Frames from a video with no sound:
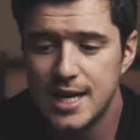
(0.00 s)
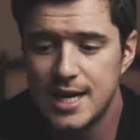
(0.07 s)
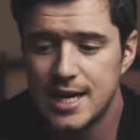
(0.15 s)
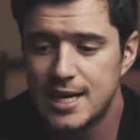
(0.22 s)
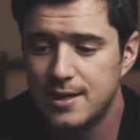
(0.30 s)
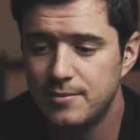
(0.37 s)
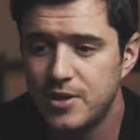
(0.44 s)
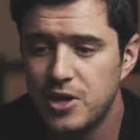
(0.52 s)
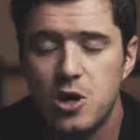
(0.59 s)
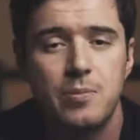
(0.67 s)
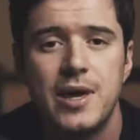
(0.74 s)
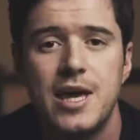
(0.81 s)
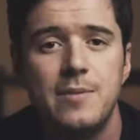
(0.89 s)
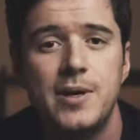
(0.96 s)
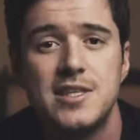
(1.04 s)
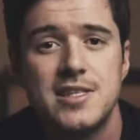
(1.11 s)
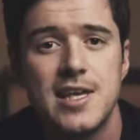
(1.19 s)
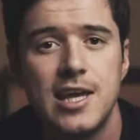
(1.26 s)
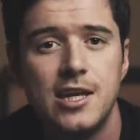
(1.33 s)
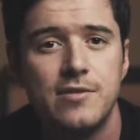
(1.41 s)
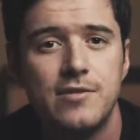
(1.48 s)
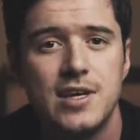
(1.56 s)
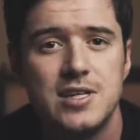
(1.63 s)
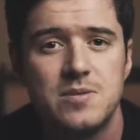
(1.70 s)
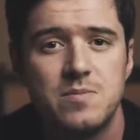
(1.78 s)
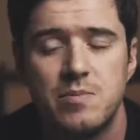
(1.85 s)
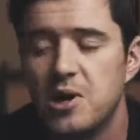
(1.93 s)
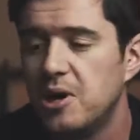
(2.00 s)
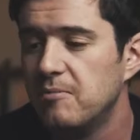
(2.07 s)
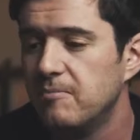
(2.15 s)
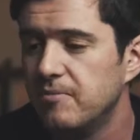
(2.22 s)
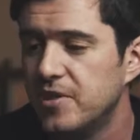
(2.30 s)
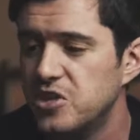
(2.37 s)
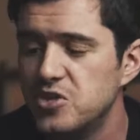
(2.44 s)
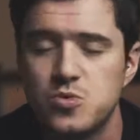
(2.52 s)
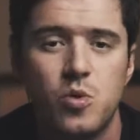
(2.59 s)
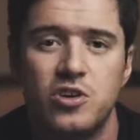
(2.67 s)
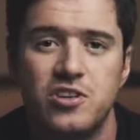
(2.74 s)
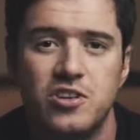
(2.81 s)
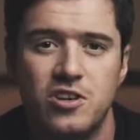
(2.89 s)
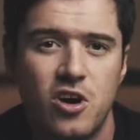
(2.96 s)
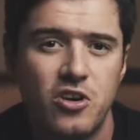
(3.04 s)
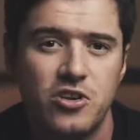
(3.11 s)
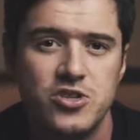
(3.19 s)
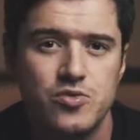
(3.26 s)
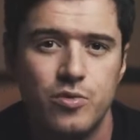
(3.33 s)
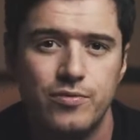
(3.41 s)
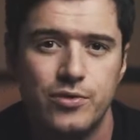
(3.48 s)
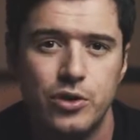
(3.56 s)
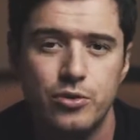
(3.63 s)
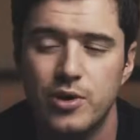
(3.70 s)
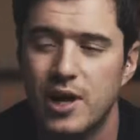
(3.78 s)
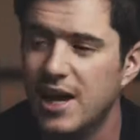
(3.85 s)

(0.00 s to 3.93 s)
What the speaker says: They're not paying me to say any of this, but they just wanted an honest review,